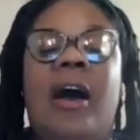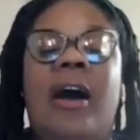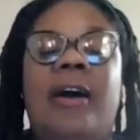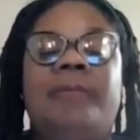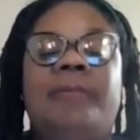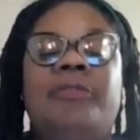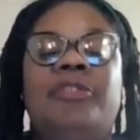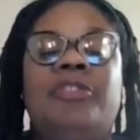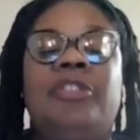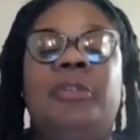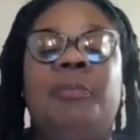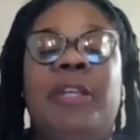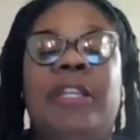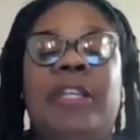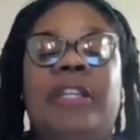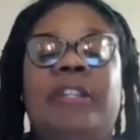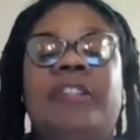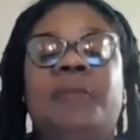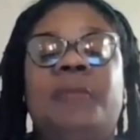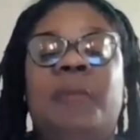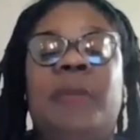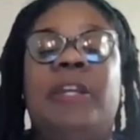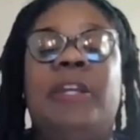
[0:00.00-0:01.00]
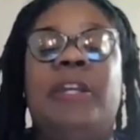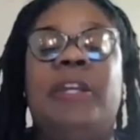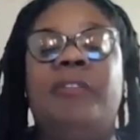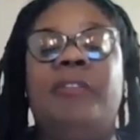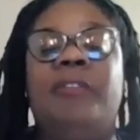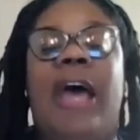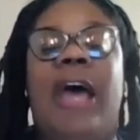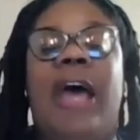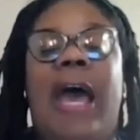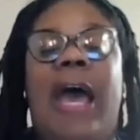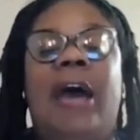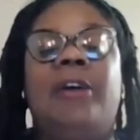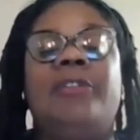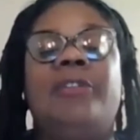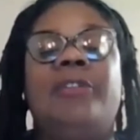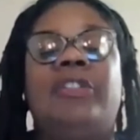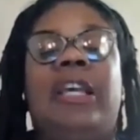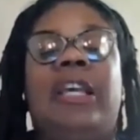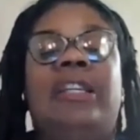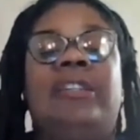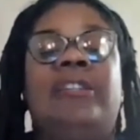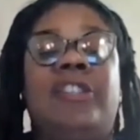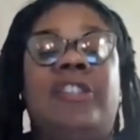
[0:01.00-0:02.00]
um, to be the Speaker of the
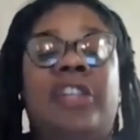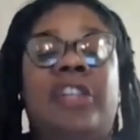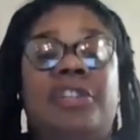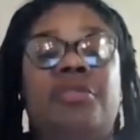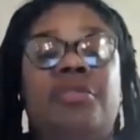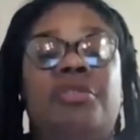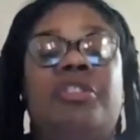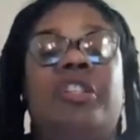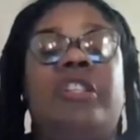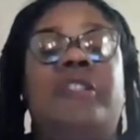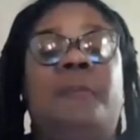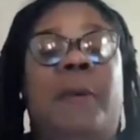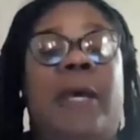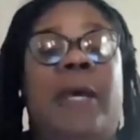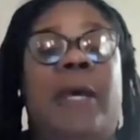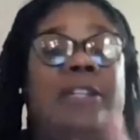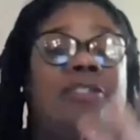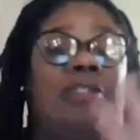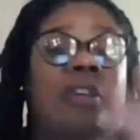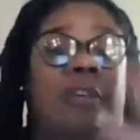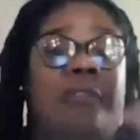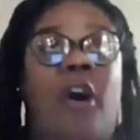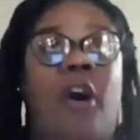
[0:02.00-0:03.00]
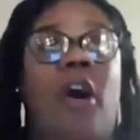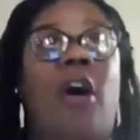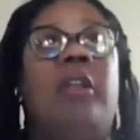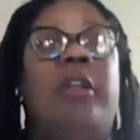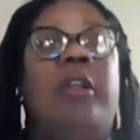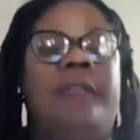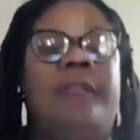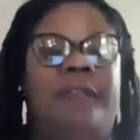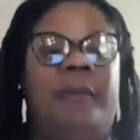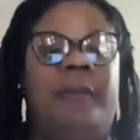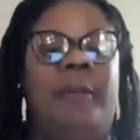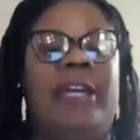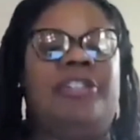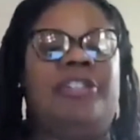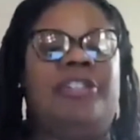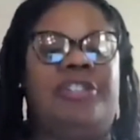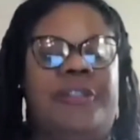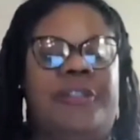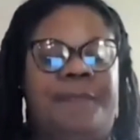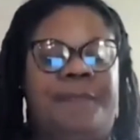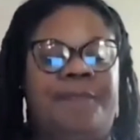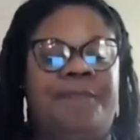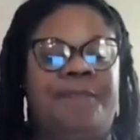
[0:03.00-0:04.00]
House and central dispatch of all
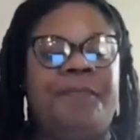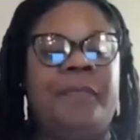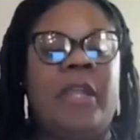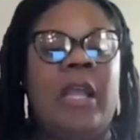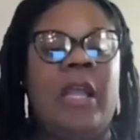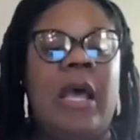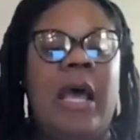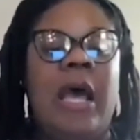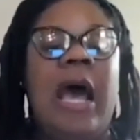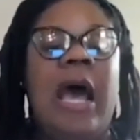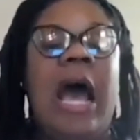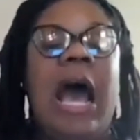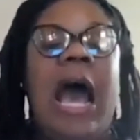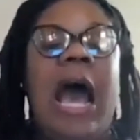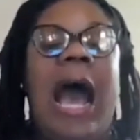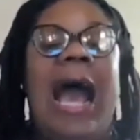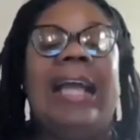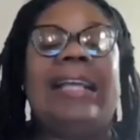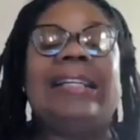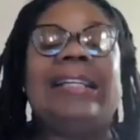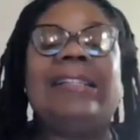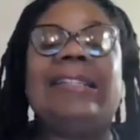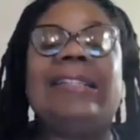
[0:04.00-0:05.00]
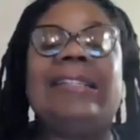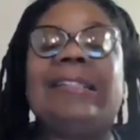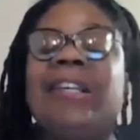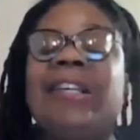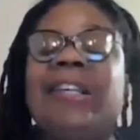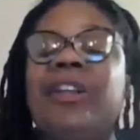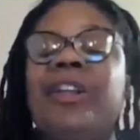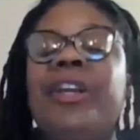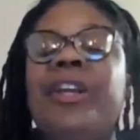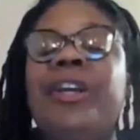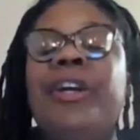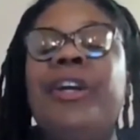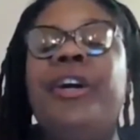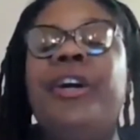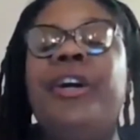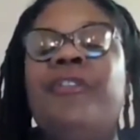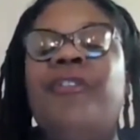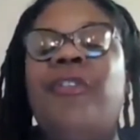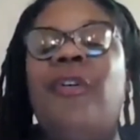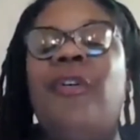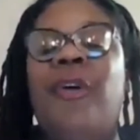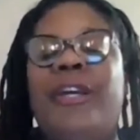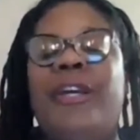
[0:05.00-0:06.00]
information. I can still hear
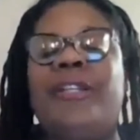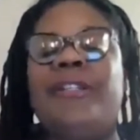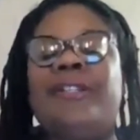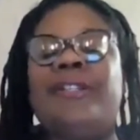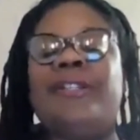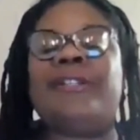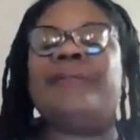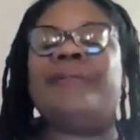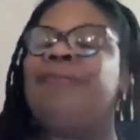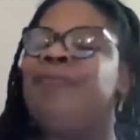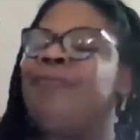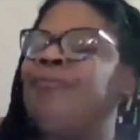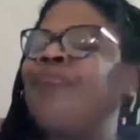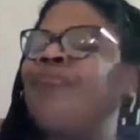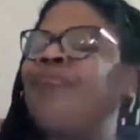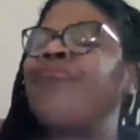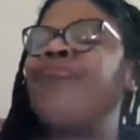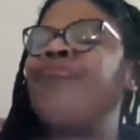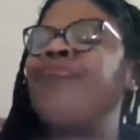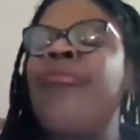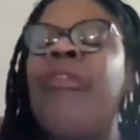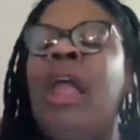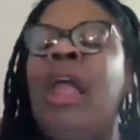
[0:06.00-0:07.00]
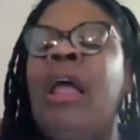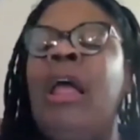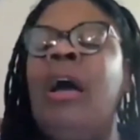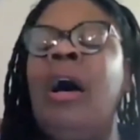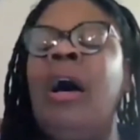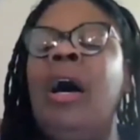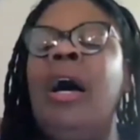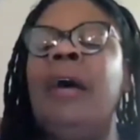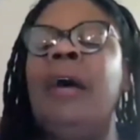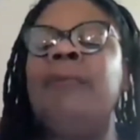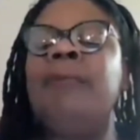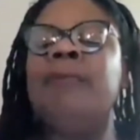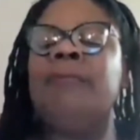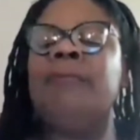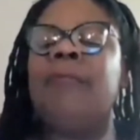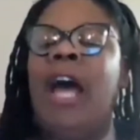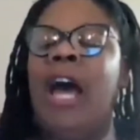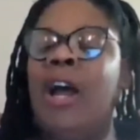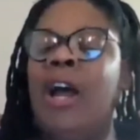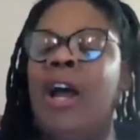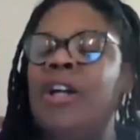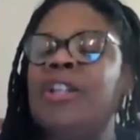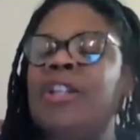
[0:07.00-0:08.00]
her voice. Um,
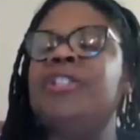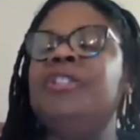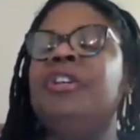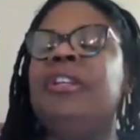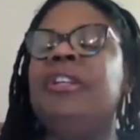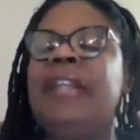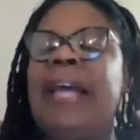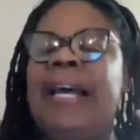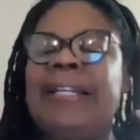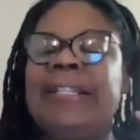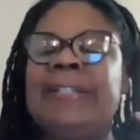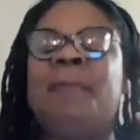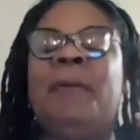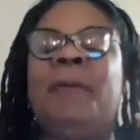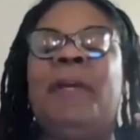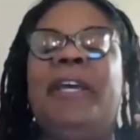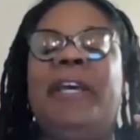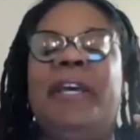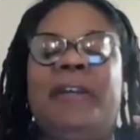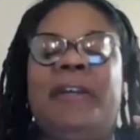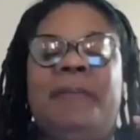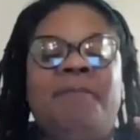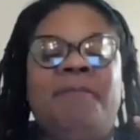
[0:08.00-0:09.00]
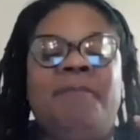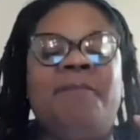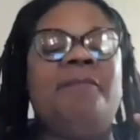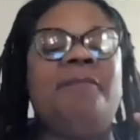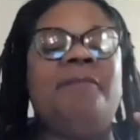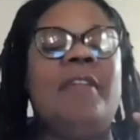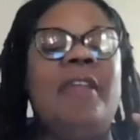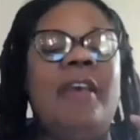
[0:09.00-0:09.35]
I heard you're a lesbian